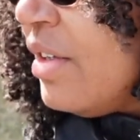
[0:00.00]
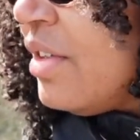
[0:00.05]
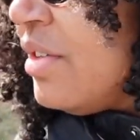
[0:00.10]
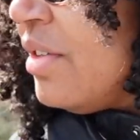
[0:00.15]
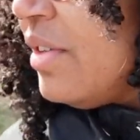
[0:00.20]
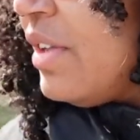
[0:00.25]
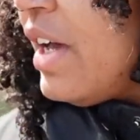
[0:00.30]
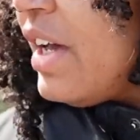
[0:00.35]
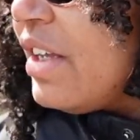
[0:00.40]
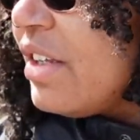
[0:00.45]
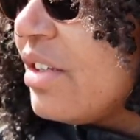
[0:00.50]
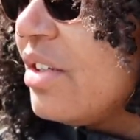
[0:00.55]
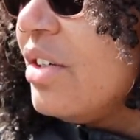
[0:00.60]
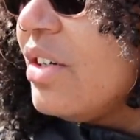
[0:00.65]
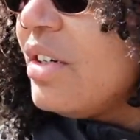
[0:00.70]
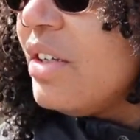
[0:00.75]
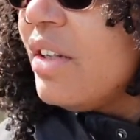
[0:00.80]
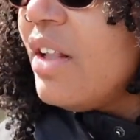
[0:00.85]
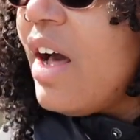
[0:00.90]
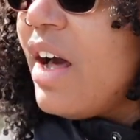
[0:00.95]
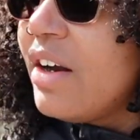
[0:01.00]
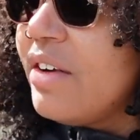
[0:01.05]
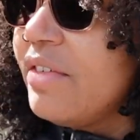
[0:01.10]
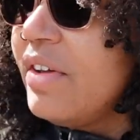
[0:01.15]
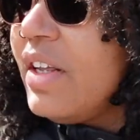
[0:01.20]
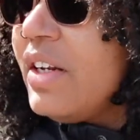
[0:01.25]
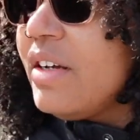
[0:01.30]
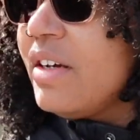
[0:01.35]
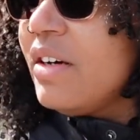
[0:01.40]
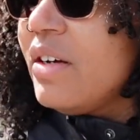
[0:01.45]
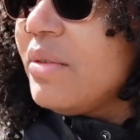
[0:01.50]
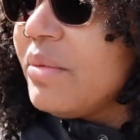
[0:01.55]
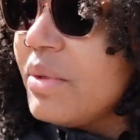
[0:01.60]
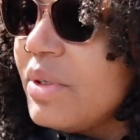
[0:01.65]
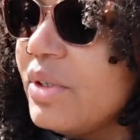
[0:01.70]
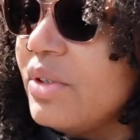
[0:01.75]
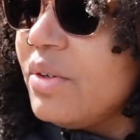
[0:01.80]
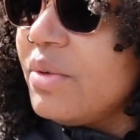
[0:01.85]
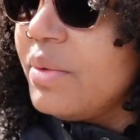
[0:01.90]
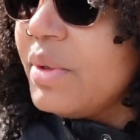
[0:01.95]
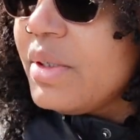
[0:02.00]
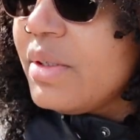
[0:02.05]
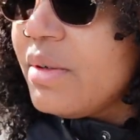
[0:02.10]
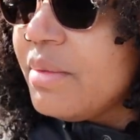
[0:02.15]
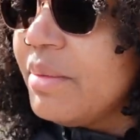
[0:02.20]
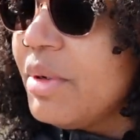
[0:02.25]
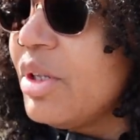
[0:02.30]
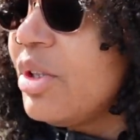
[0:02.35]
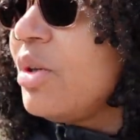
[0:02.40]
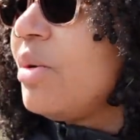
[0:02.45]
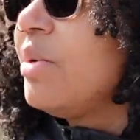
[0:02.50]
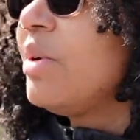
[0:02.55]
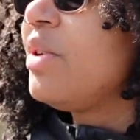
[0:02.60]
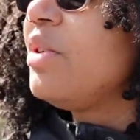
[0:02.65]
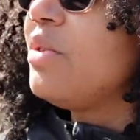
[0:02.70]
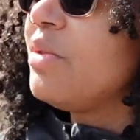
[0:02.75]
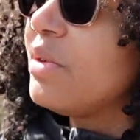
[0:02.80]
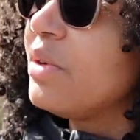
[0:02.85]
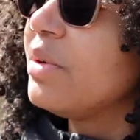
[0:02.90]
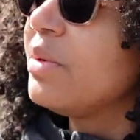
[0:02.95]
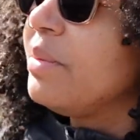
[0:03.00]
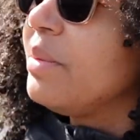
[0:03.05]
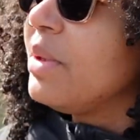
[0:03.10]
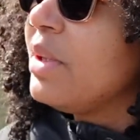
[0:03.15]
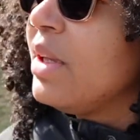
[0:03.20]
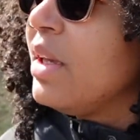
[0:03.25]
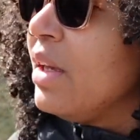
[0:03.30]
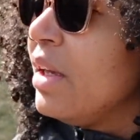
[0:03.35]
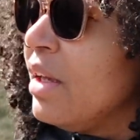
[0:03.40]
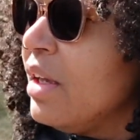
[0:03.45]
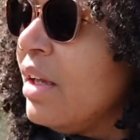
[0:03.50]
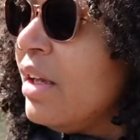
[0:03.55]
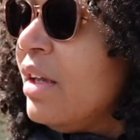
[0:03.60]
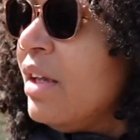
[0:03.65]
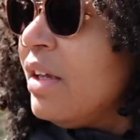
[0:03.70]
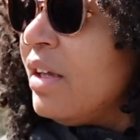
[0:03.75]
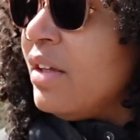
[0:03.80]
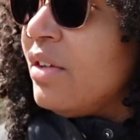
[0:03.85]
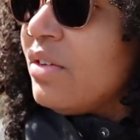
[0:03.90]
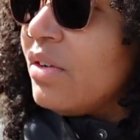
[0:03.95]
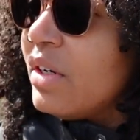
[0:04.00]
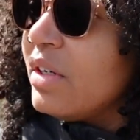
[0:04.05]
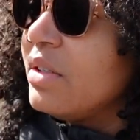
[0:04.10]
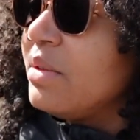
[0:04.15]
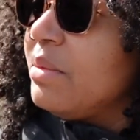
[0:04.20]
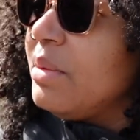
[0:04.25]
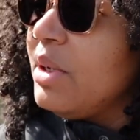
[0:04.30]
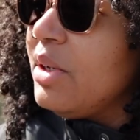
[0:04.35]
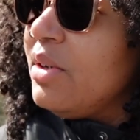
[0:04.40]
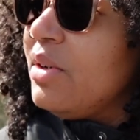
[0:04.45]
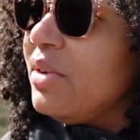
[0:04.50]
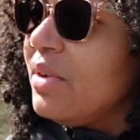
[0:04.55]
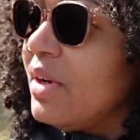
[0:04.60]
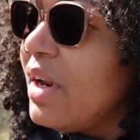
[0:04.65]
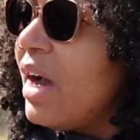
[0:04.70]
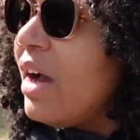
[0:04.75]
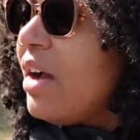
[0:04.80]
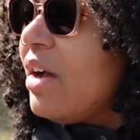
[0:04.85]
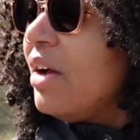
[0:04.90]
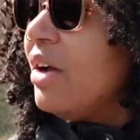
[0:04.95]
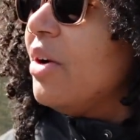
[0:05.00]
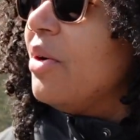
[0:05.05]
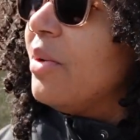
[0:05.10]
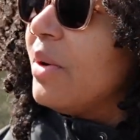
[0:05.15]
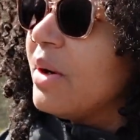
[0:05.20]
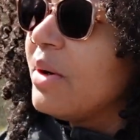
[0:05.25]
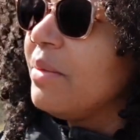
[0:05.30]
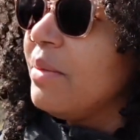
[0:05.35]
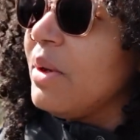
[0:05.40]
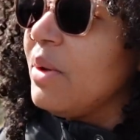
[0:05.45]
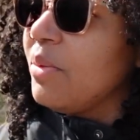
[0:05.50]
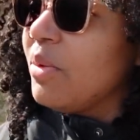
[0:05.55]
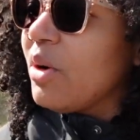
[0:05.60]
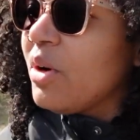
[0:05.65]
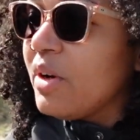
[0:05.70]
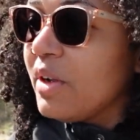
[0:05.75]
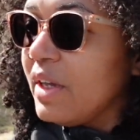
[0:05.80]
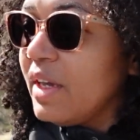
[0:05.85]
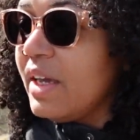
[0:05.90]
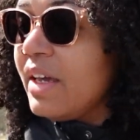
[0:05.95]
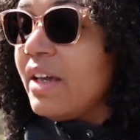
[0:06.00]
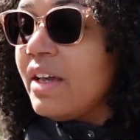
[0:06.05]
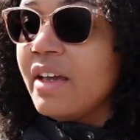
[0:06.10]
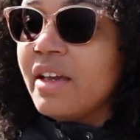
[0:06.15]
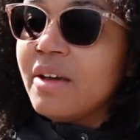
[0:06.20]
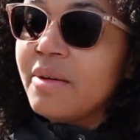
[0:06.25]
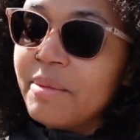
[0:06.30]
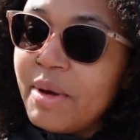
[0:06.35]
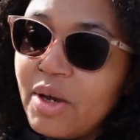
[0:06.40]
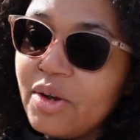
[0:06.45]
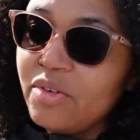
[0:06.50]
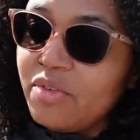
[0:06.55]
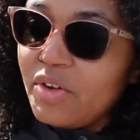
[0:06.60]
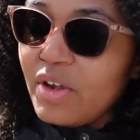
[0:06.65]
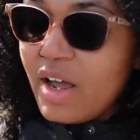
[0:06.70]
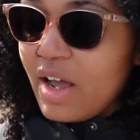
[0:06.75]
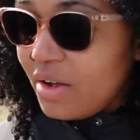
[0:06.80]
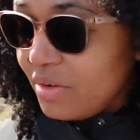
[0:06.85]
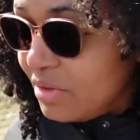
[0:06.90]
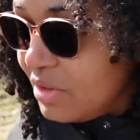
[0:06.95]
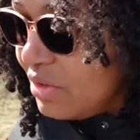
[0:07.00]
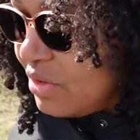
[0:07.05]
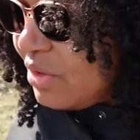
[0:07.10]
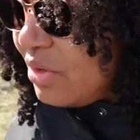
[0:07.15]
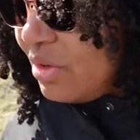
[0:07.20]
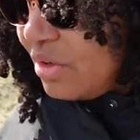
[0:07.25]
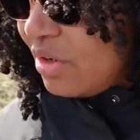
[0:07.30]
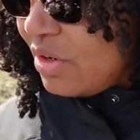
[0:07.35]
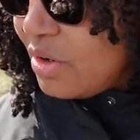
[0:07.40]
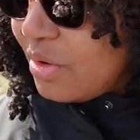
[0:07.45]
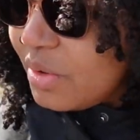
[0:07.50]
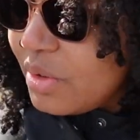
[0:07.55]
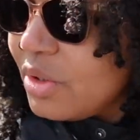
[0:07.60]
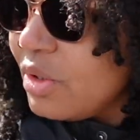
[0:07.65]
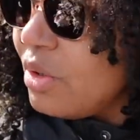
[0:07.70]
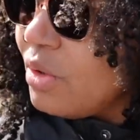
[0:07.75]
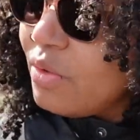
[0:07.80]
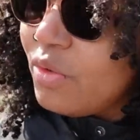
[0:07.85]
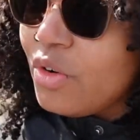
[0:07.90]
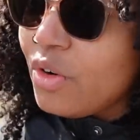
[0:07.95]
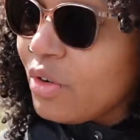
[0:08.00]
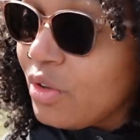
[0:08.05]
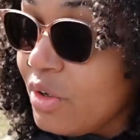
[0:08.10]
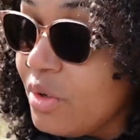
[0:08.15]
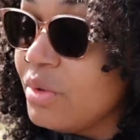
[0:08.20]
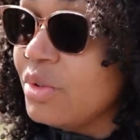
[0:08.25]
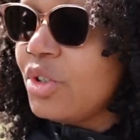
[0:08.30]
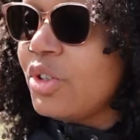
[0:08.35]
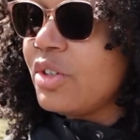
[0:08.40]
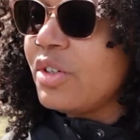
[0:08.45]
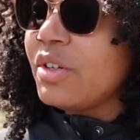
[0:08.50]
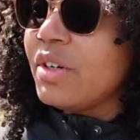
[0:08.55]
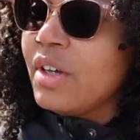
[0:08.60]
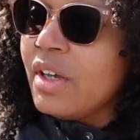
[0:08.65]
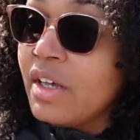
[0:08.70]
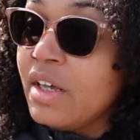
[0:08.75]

So that took a lot of income, so there wasn't much wiggle room. And trust me, you do not want to be worrying about if your house is going to go into foreclosure.